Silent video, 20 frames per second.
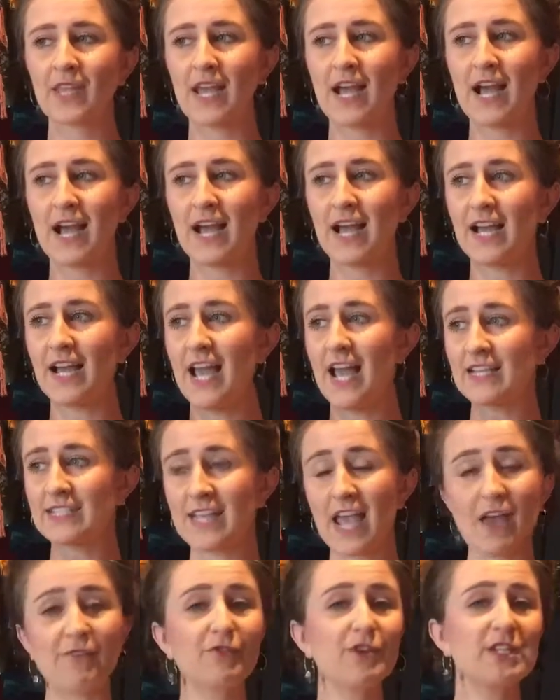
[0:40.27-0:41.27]
uh,
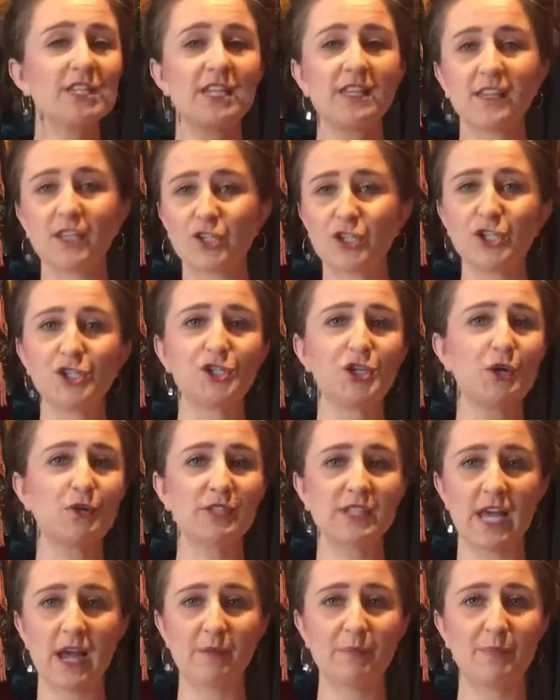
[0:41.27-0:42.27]
as every scene that she
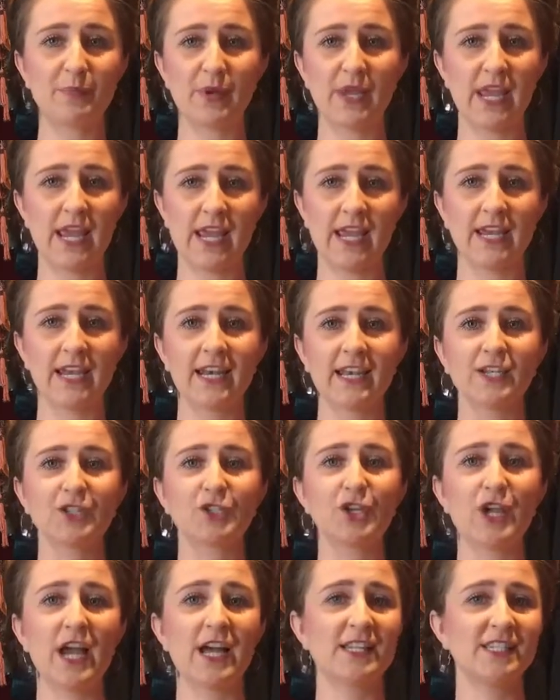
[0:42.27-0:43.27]
shows up in,
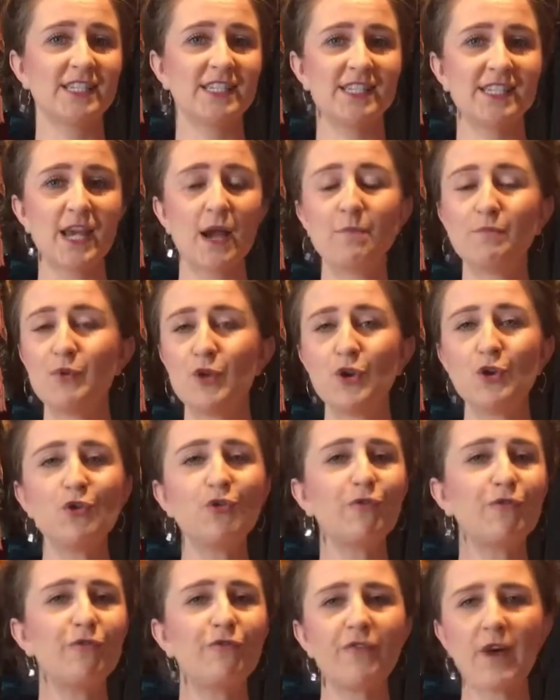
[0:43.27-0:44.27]
she has some
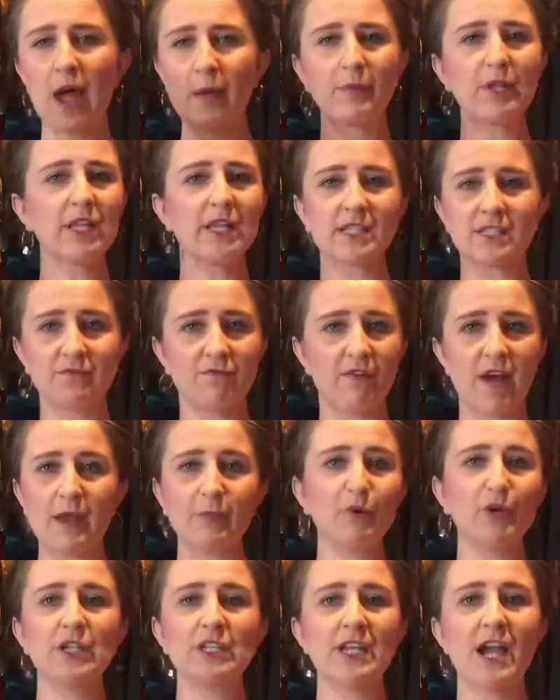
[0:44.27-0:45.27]
new fabulous,
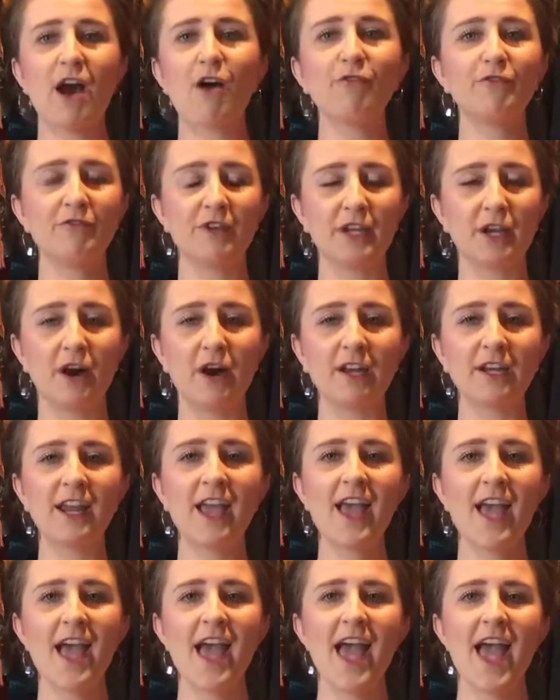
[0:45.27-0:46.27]
vibrant outfit on.
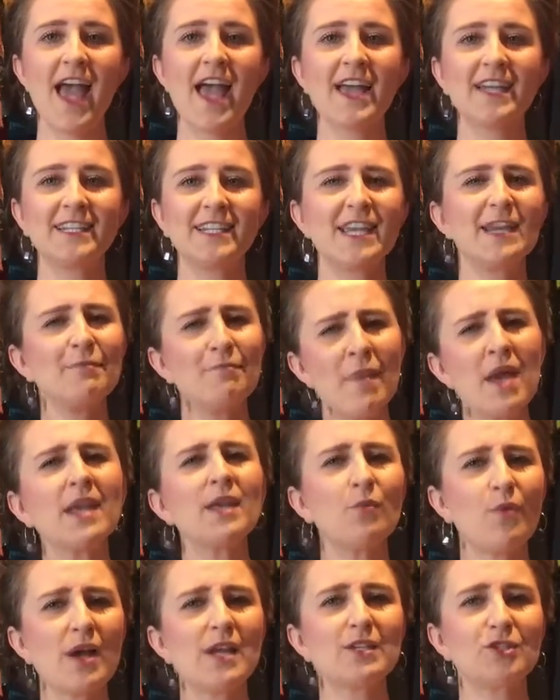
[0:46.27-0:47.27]
And in
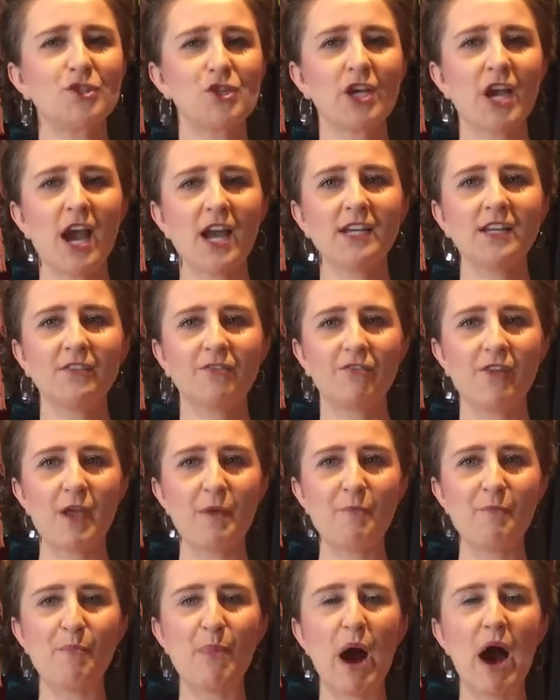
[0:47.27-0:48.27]
many ways, she kind of
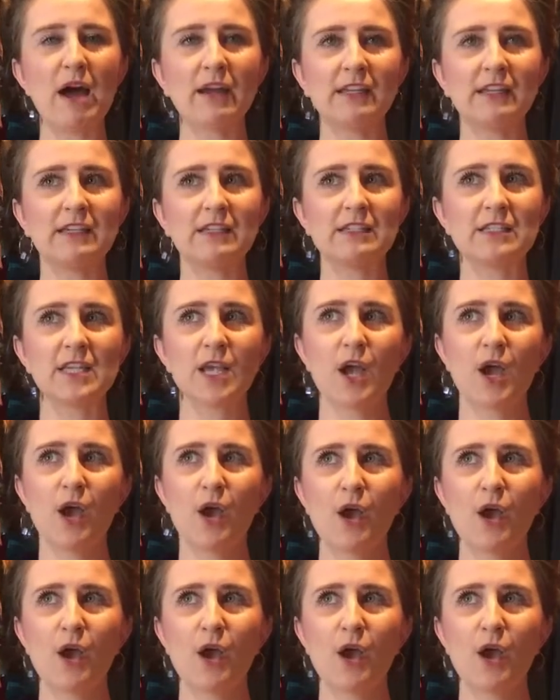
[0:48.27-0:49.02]
embodies